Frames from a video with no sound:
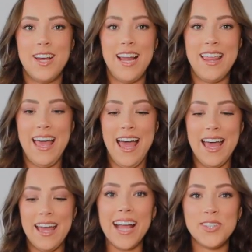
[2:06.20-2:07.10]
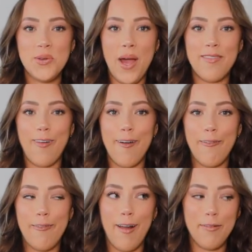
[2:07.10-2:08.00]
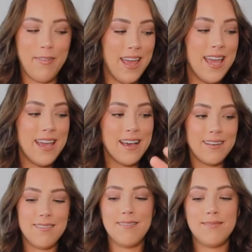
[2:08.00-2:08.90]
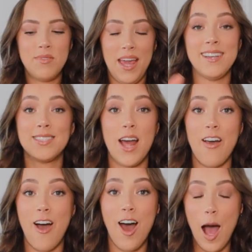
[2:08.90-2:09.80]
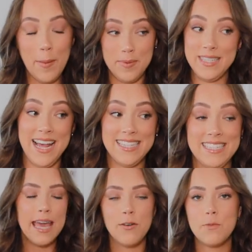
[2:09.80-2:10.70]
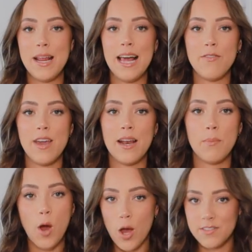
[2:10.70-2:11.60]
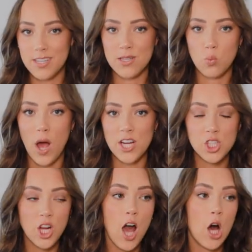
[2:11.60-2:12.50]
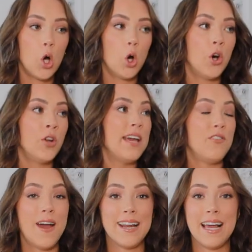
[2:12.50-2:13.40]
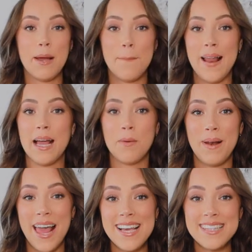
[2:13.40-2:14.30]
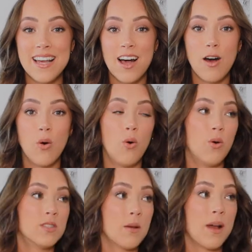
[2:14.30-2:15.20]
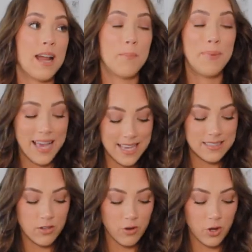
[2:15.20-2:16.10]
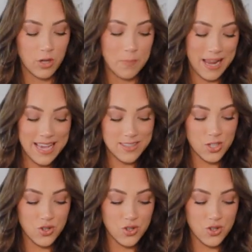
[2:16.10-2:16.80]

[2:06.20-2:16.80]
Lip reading: go like that and you have like fluffy things. I'm obsessed. It would be like if you had an oversized white shirt on, if you had like a black blazer or some kind of blazer on, a blazer